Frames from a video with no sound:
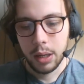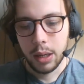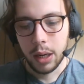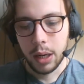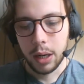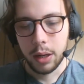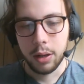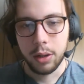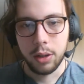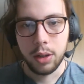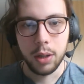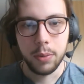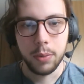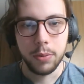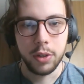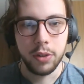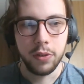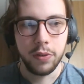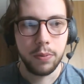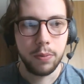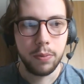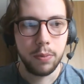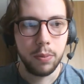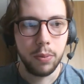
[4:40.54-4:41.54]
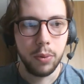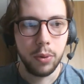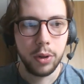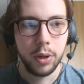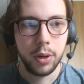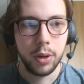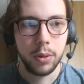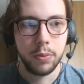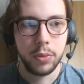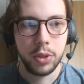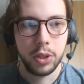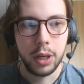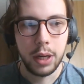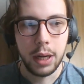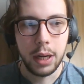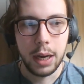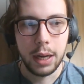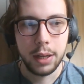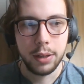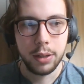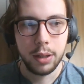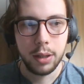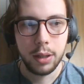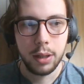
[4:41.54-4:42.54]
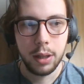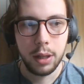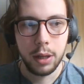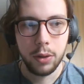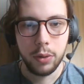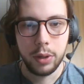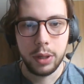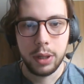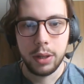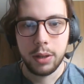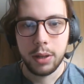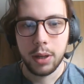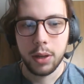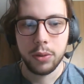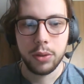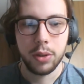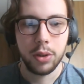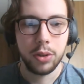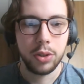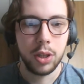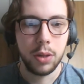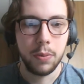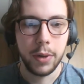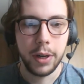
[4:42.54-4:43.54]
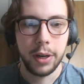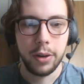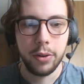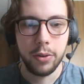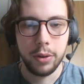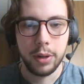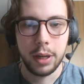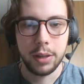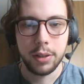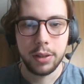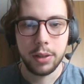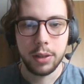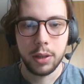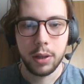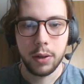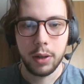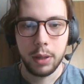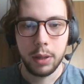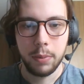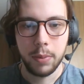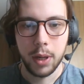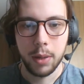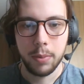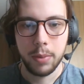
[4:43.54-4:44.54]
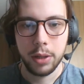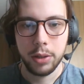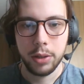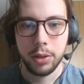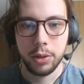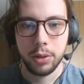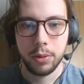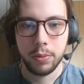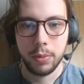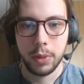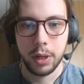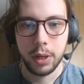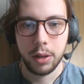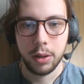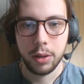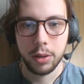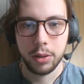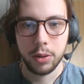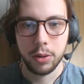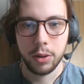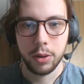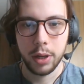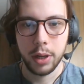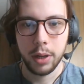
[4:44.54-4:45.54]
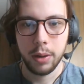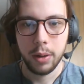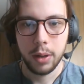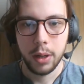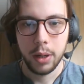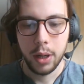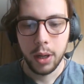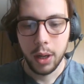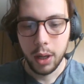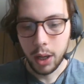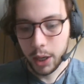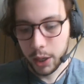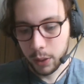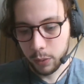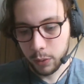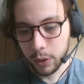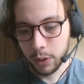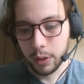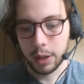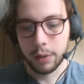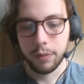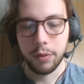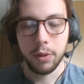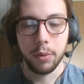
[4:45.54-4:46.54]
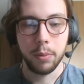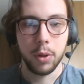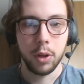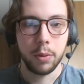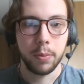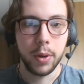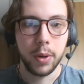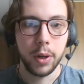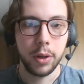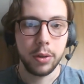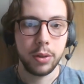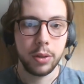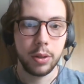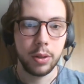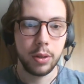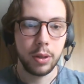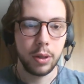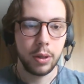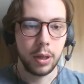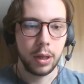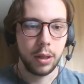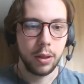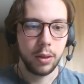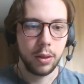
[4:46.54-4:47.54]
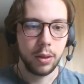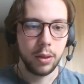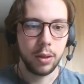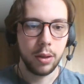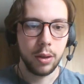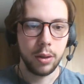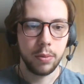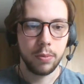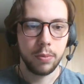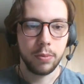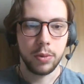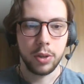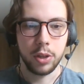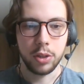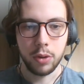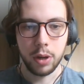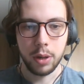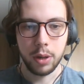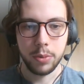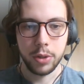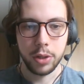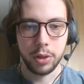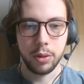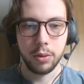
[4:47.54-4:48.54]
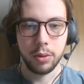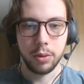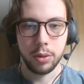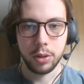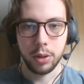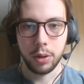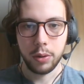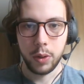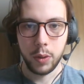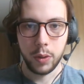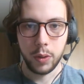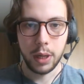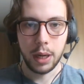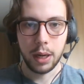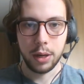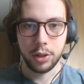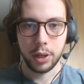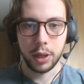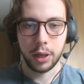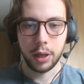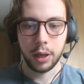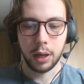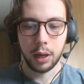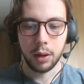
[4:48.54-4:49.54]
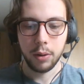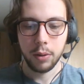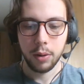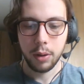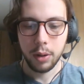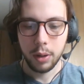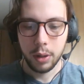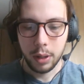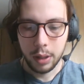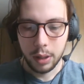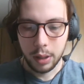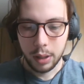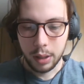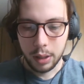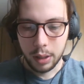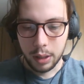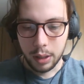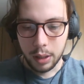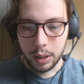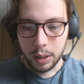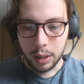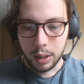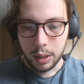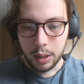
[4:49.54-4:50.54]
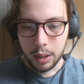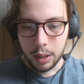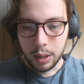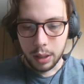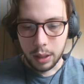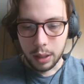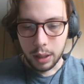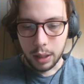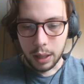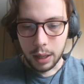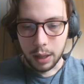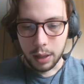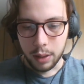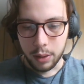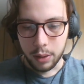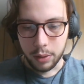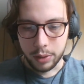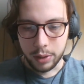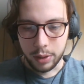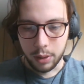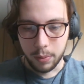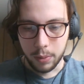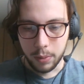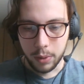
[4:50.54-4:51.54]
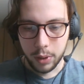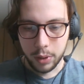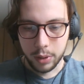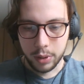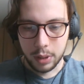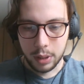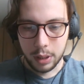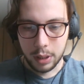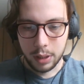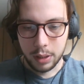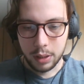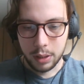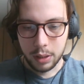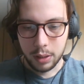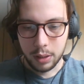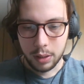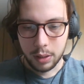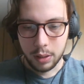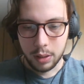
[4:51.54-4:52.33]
And in terms of boredom, she adds in little details that she might not necessarily publish in her story. I will have the blog post in the description, so you can check it out. At Lottie the blog says,